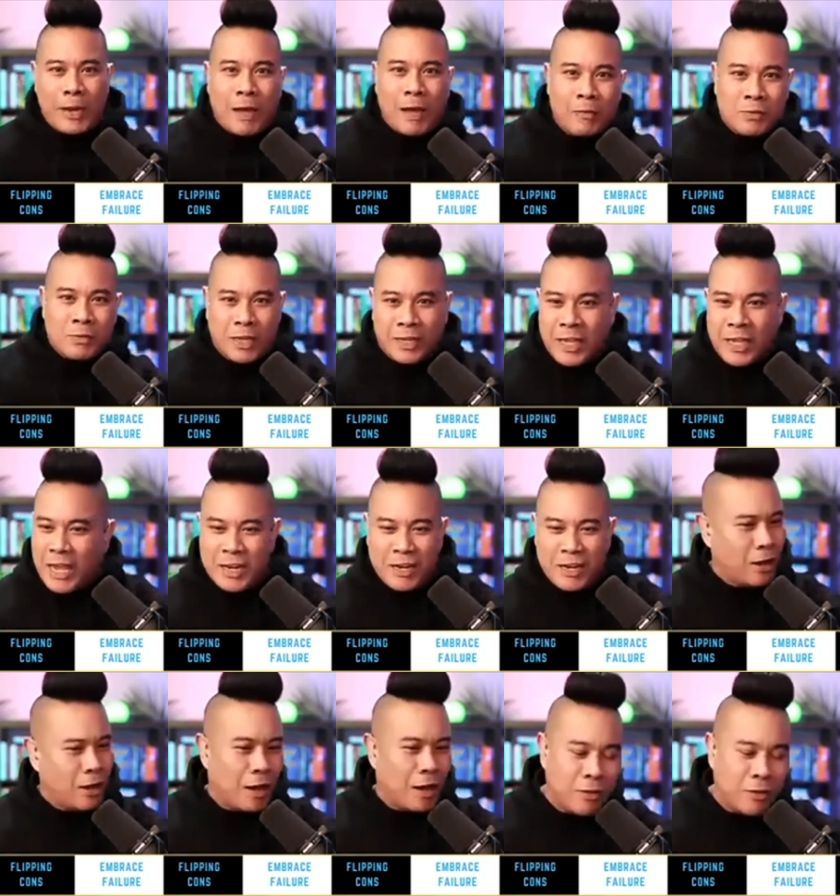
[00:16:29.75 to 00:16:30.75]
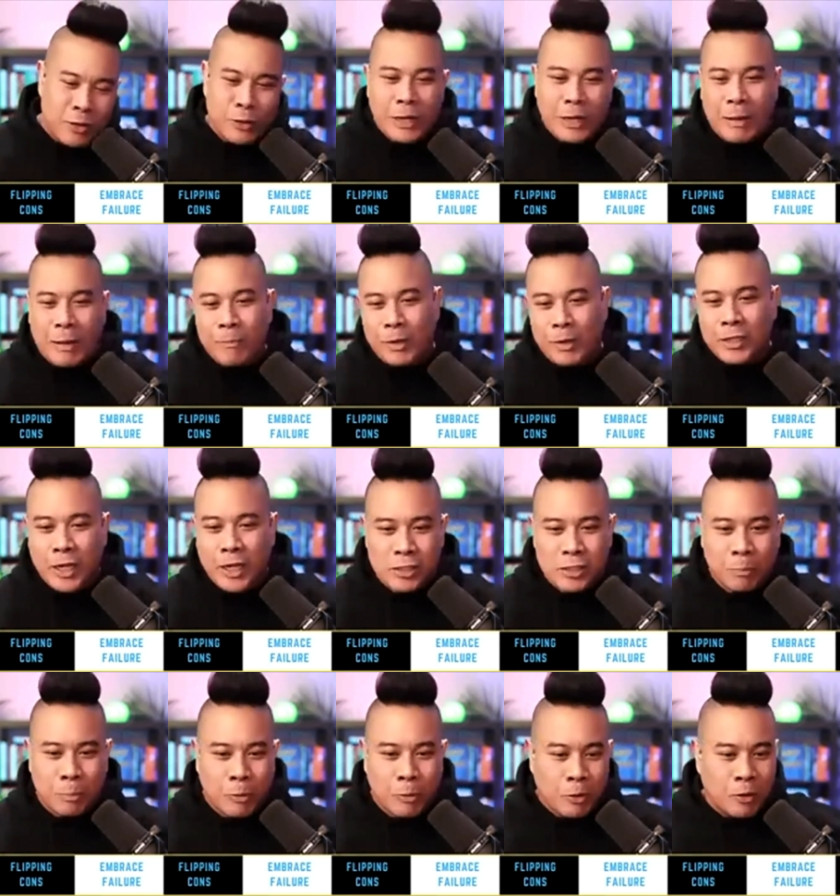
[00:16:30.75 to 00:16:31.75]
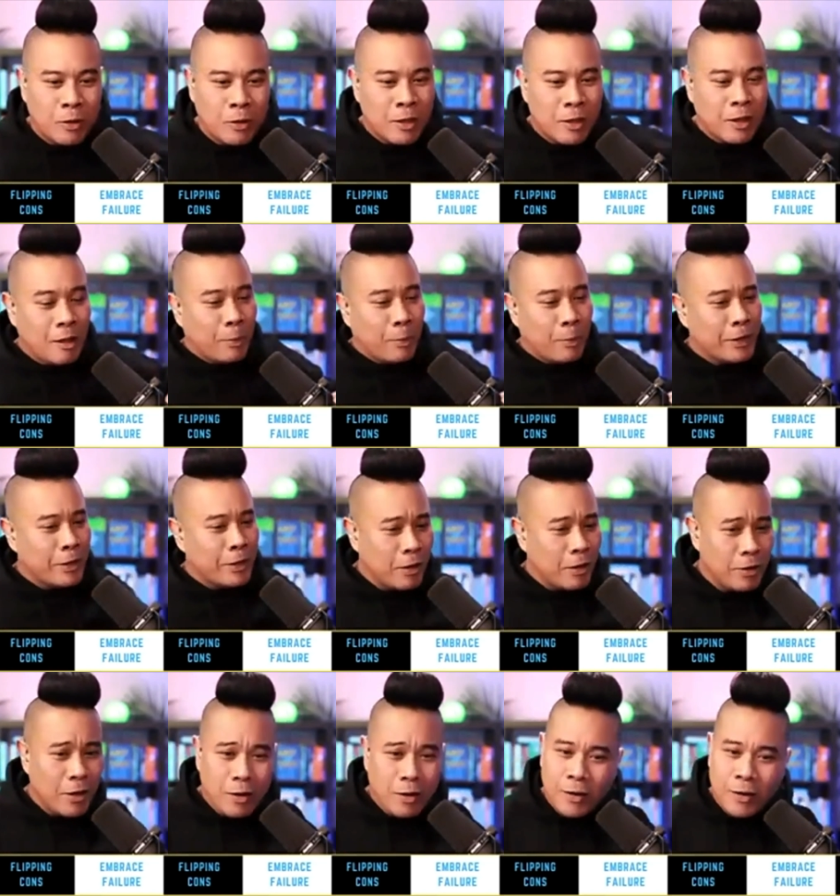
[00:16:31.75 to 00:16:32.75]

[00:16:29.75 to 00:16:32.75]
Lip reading: and I was like, hey, no, I'm untouchable. But no.